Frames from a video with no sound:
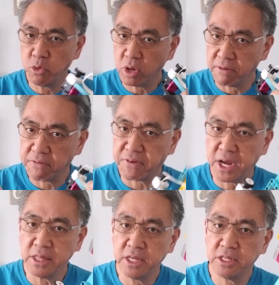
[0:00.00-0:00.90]
you can
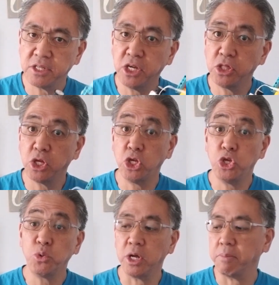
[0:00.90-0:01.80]
find these in the
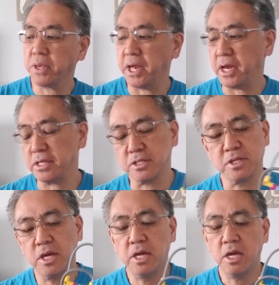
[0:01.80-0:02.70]
unit plans.